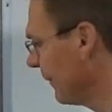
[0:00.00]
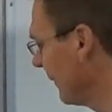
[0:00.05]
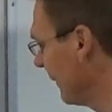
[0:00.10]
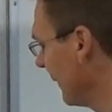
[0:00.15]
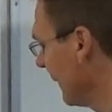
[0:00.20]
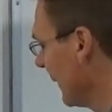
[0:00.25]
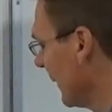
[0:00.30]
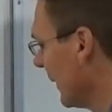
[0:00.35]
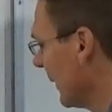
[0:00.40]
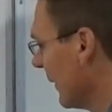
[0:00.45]

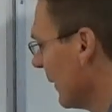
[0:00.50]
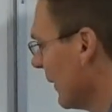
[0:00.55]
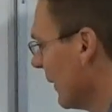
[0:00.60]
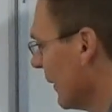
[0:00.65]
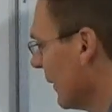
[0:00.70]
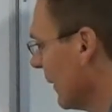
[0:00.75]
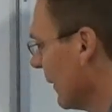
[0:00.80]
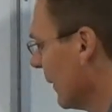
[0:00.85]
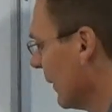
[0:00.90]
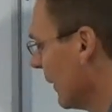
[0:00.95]

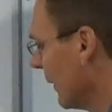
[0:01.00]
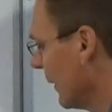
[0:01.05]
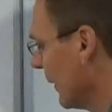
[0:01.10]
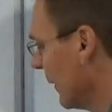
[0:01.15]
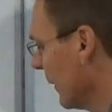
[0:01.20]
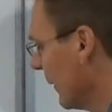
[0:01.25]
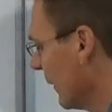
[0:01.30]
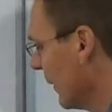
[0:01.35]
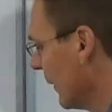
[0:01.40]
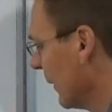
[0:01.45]

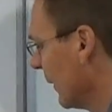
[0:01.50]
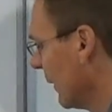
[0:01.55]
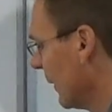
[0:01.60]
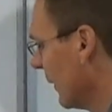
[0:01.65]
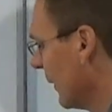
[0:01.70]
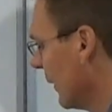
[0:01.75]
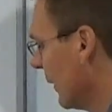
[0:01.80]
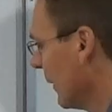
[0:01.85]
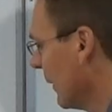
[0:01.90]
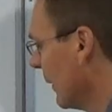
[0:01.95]

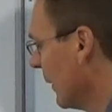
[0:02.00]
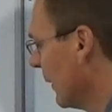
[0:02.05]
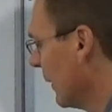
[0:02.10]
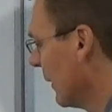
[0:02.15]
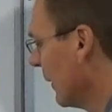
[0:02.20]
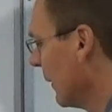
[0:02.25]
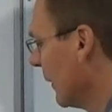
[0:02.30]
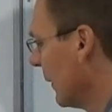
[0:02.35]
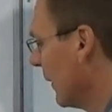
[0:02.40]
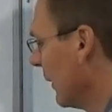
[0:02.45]

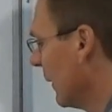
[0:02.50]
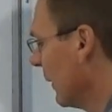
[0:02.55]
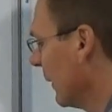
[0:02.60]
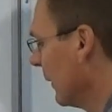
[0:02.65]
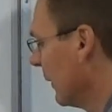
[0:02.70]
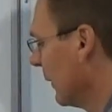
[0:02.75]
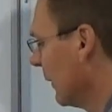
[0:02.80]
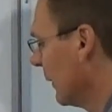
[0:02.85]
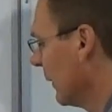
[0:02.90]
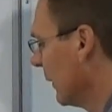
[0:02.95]

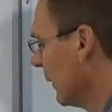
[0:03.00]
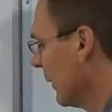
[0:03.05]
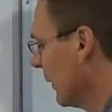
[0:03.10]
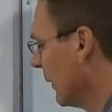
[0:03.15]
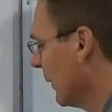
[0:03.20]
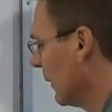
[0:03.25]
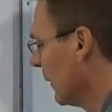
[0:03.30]
No one is speaking in this clip.